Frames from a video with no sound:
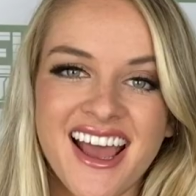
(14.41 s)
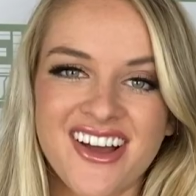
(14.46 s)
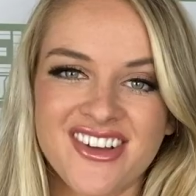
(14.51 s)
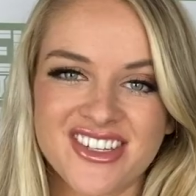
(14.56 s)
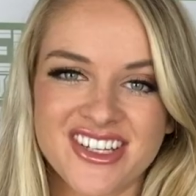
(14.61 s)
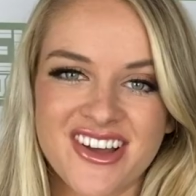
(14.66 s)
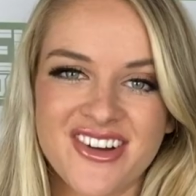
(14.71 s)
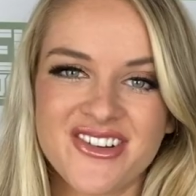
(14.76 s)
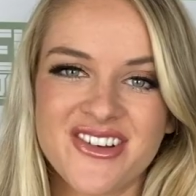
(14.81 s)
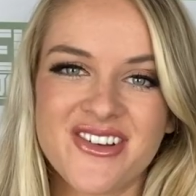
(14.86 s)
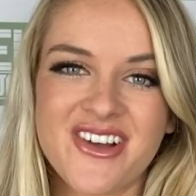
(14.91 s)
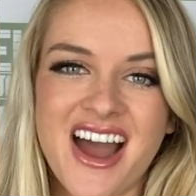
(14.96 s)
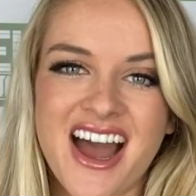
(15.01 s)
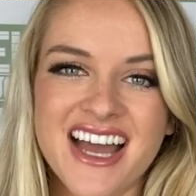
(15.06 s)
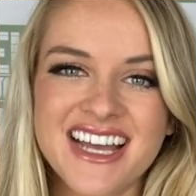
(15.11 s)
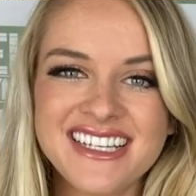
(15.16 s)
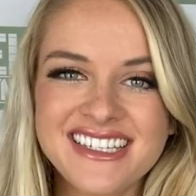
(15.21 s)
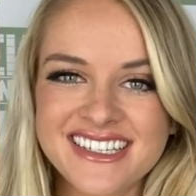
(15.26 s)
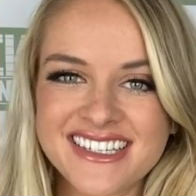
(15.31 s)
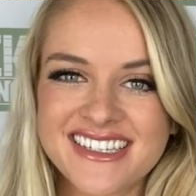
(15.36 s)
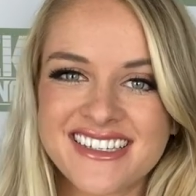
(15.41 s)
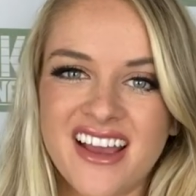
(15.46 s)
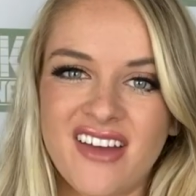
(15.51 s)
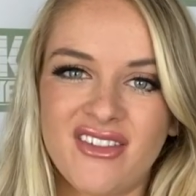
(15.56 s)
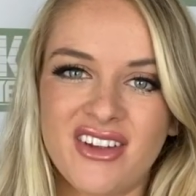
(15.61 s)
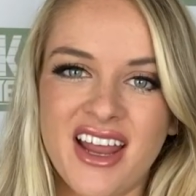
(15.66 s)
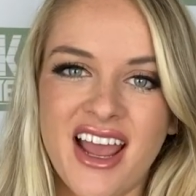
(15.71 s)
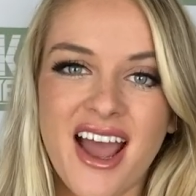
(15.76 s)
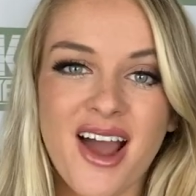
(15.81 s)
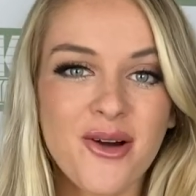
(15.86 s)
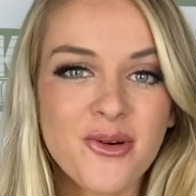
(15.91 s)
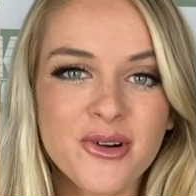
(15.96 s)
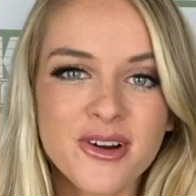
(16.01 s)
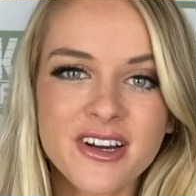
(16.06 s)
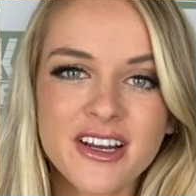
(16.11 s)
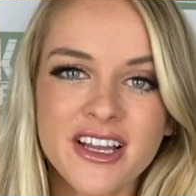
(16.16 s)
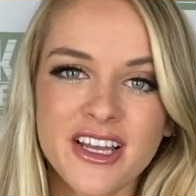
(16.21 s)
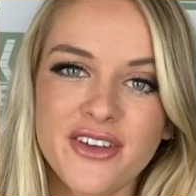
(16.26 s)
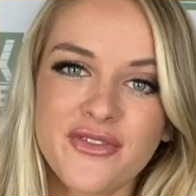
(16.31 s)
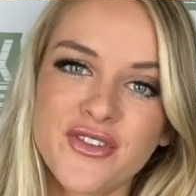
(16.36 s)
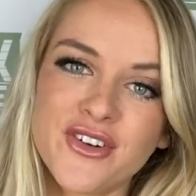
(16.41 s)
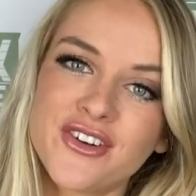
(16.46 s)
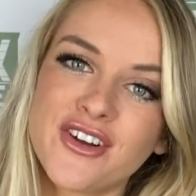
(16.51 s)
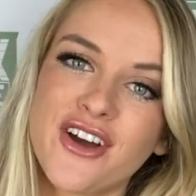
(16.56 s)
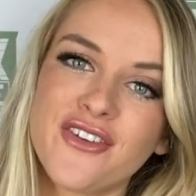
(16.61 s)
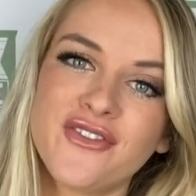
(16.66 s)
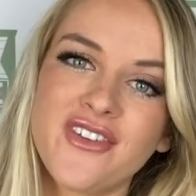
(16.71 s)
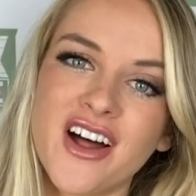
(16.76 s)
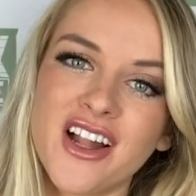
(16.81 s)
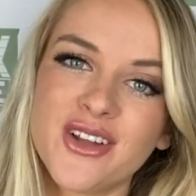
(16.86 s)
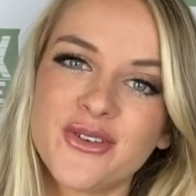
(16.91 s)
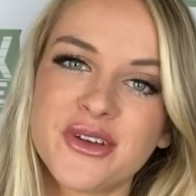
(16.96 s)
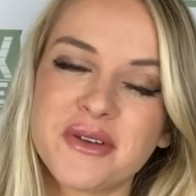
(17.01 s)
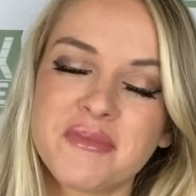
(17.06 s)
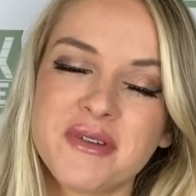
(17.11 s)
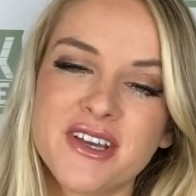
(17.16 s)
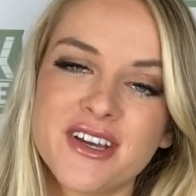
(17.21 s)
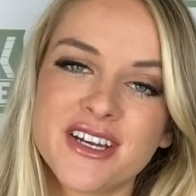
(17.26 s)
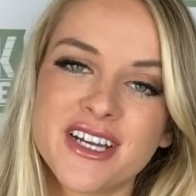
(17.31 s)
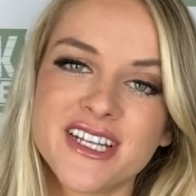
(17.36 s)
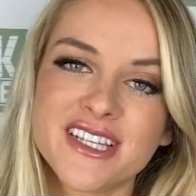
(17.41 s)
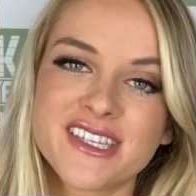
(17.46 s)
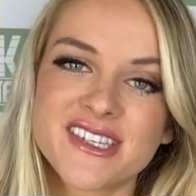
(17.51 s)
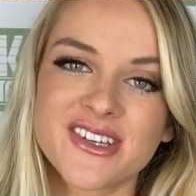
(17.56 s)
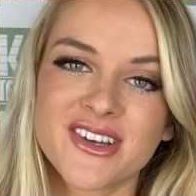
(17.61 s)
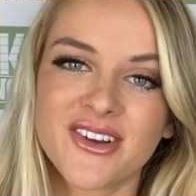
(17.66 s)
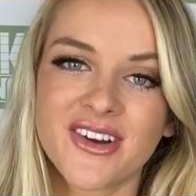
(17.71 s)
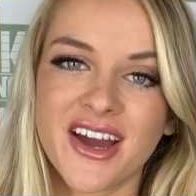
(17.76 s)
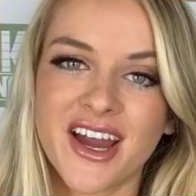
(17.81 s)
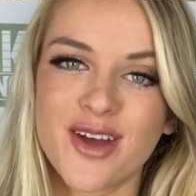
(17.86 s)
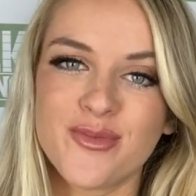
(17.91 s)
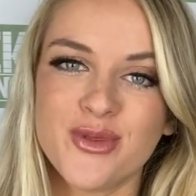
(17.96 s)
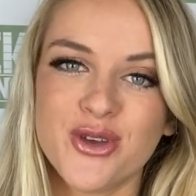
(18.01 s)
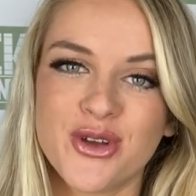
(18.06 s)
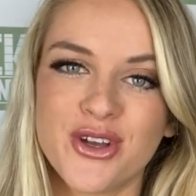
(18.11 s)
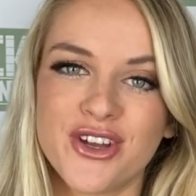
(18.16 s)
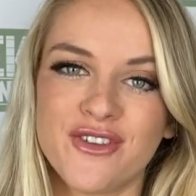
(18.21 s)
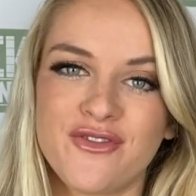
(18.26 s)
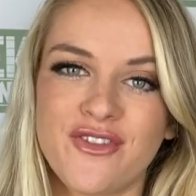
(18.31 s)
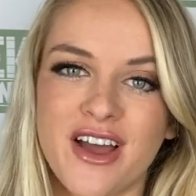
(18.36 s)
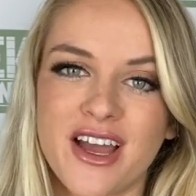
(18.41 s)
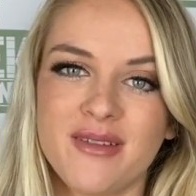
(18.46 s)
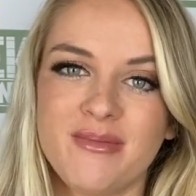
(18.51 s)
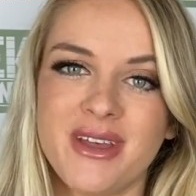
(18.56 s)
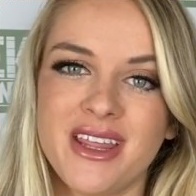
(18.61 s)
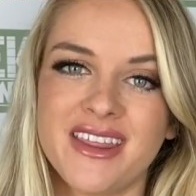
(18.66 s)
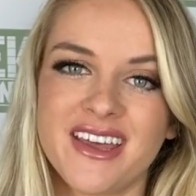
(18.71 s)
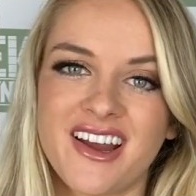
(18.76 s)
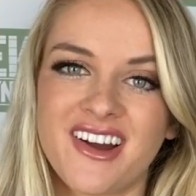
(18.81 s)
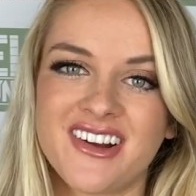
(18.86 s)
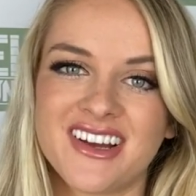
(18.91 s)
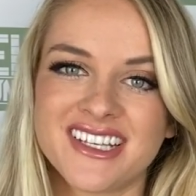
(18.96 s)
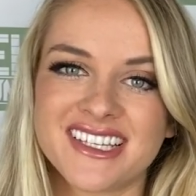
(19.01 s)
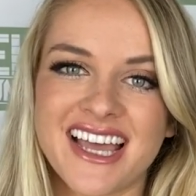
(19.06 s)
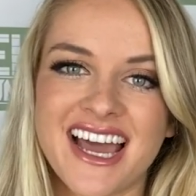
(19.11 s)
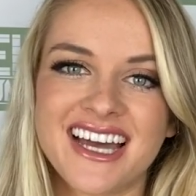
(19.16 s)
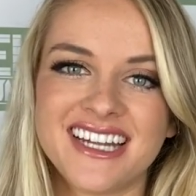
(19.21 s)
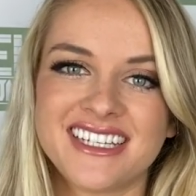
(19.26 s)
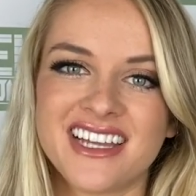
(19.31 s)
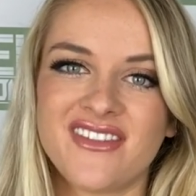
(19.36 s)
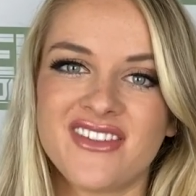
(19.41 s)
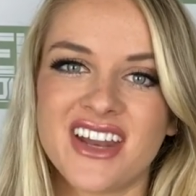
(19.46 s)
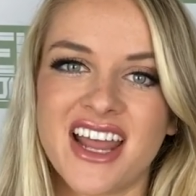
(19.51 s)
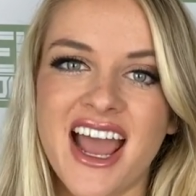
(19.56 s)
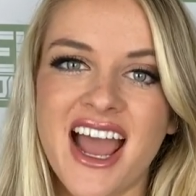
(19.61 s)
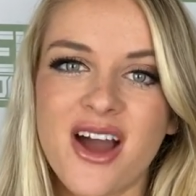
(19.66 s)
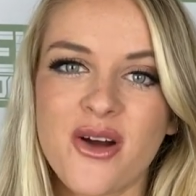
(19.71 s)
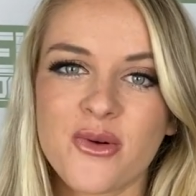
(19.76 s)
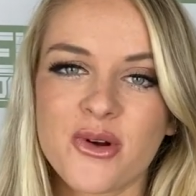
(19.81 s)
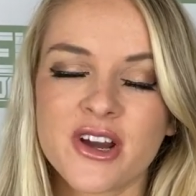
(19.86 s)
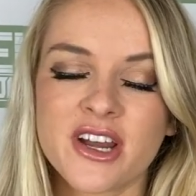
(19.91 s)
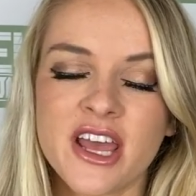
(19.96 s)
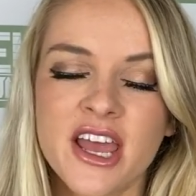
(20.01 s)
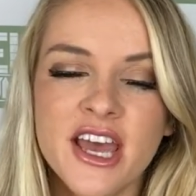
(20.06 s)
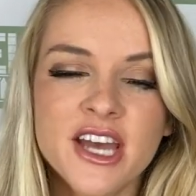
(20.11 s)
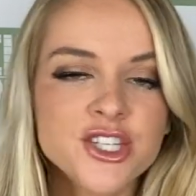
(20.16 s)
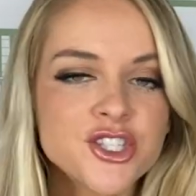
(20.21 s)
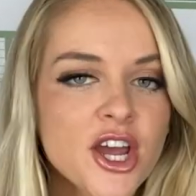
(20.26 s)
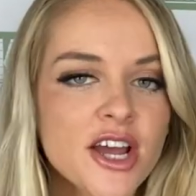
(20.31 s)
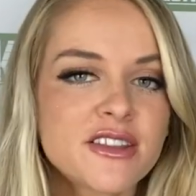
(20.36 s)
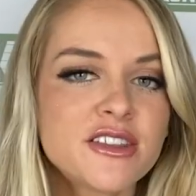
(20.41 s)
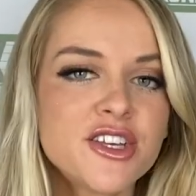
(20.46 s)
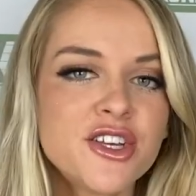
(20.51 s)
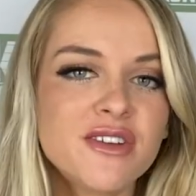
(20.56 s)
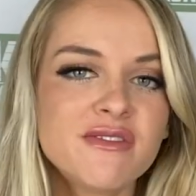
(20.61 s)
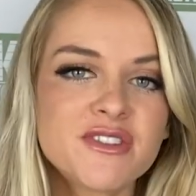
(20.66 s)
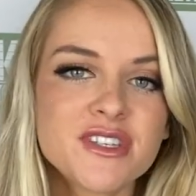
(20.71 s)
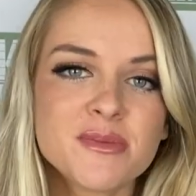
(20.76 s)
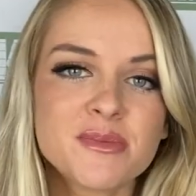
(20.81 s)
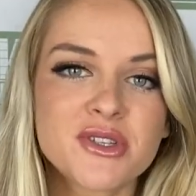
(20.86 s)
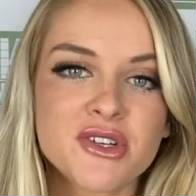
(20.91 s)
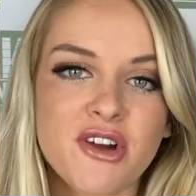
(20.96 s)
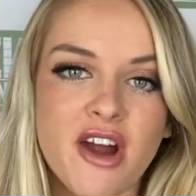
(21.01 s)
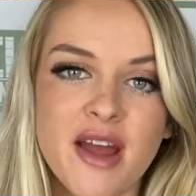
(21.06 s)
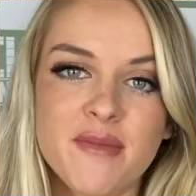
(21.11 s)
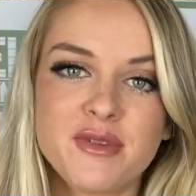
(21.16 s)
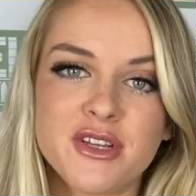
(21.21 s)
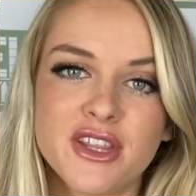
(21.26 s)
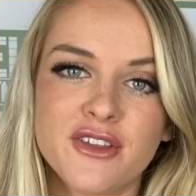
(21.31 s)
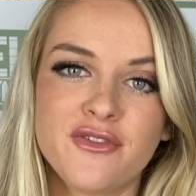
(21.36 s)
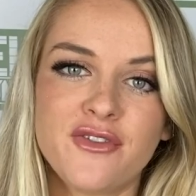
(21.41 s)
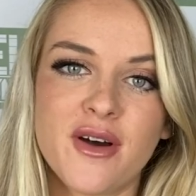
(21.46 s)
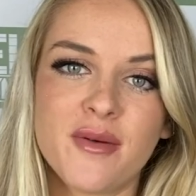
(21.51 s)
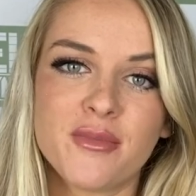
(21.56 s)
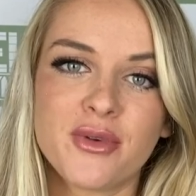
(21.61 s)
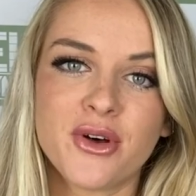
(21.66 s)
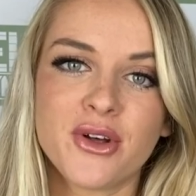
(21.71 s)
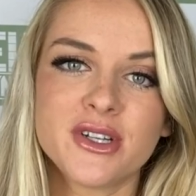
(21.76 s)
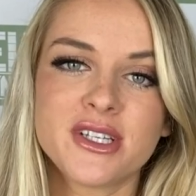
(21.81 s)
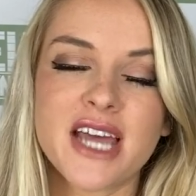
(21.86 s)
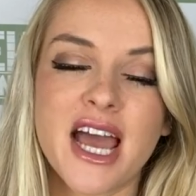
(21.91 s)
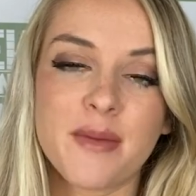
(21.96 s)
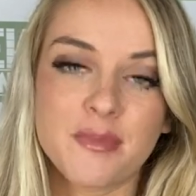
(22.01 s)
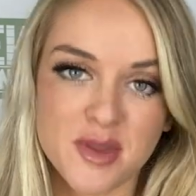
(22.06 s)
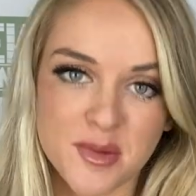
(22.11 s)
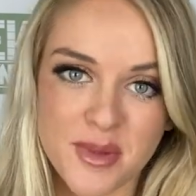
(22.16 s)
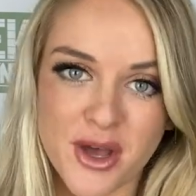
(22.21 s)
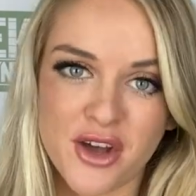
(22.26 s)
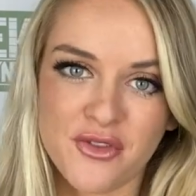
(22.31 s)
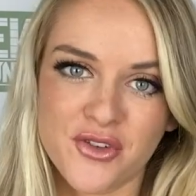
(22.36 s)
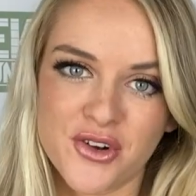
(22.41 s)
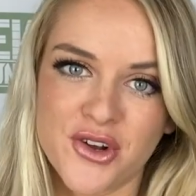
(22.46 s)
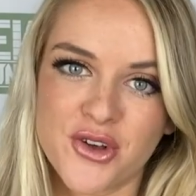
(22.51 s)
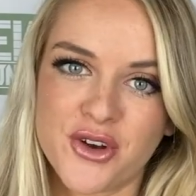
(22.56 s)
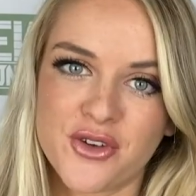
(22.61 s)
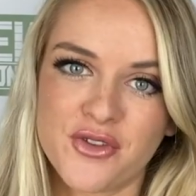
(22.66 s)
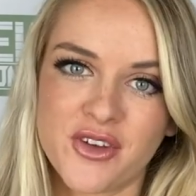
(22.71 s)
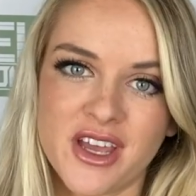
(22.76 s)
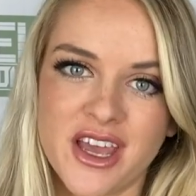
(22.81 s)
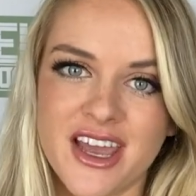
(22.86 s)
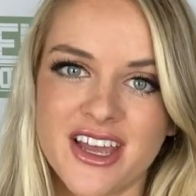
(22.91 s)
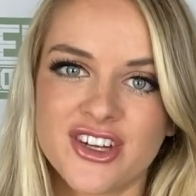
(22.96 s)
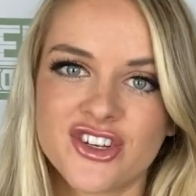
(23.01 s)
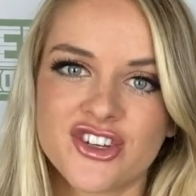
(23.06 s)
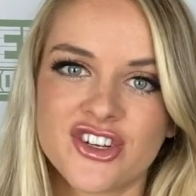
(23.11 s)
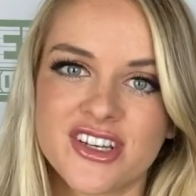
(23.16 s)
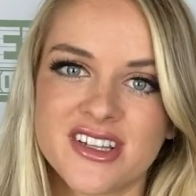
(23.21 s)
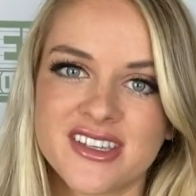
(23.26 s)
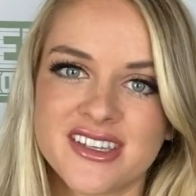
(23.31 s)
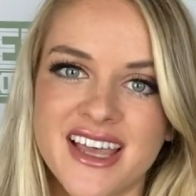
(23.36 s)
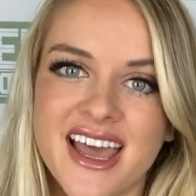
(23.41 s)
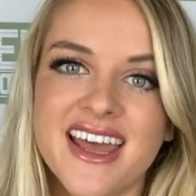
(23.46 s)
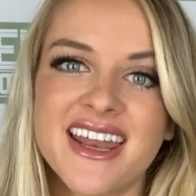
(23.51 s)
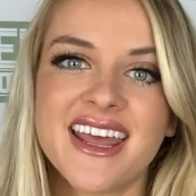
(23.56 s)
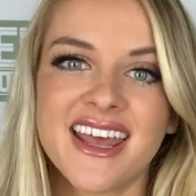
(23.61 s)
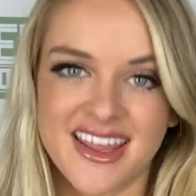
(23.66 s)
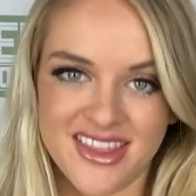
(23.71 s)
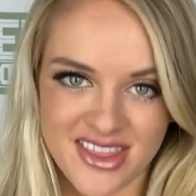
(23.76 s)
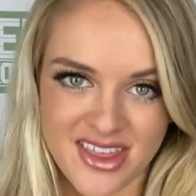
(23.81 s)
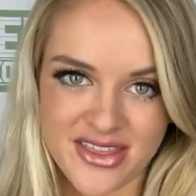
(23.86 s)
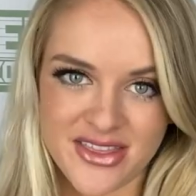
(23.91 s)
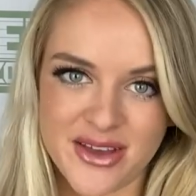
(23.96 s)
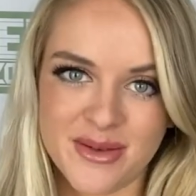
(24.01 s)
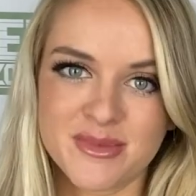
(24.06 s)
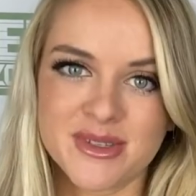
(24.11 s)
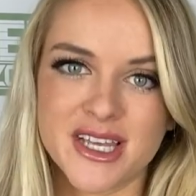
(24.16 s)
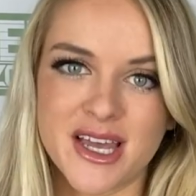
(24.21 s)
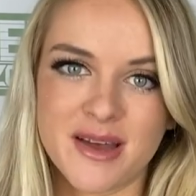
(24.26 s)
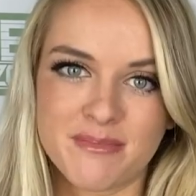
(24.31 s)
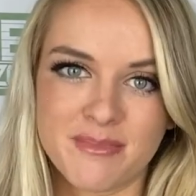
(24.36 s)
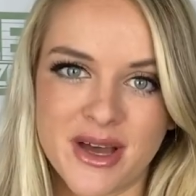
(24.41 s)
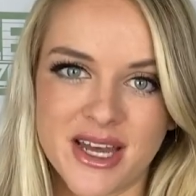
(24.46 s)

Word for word: How's it going, you guys? It's Devin Howard. If you're not following me on Instagram, you can find me there as at Devin Howard. Check that you've subscribed to The Fumble, tap the bell for notifications, and hit the thumbs up